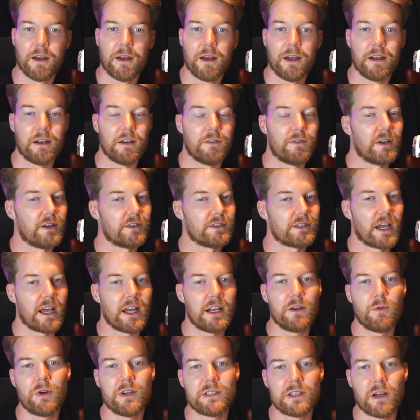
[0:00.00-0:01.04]
And if there's
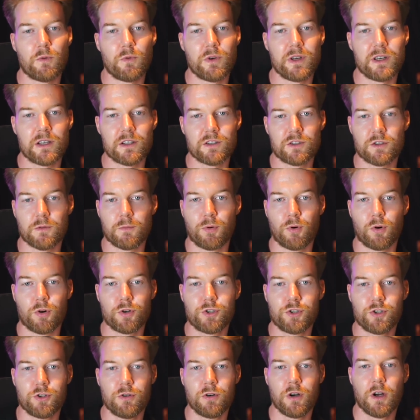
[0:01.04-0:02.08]
any ways that we can
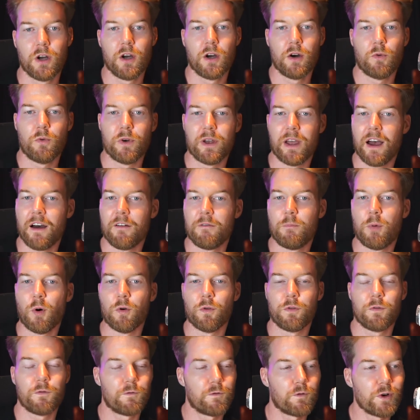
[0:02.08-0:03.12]
support you, we have
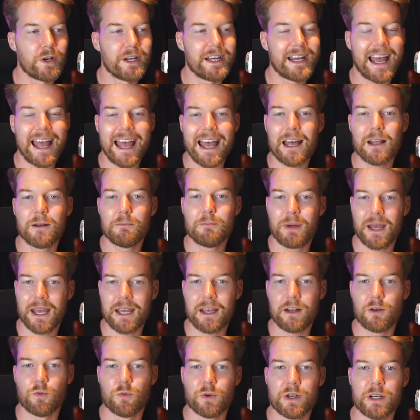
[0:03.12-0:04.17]
both free and
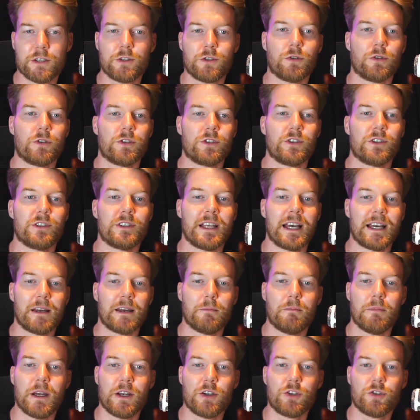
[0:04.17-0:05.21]
paid resources that can
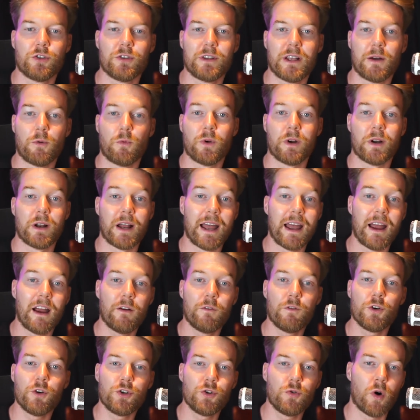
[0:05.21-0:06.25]
make sure that
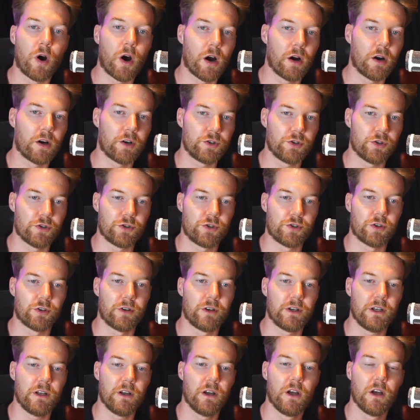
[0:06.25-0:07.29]
wherever you are on your
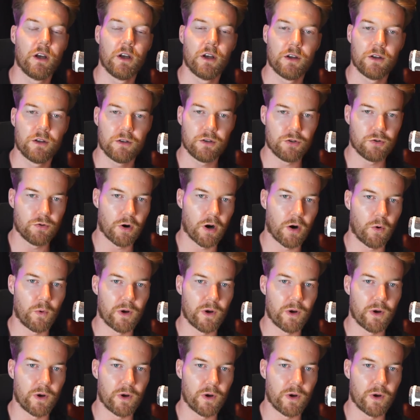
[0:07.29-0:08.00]
journey, you are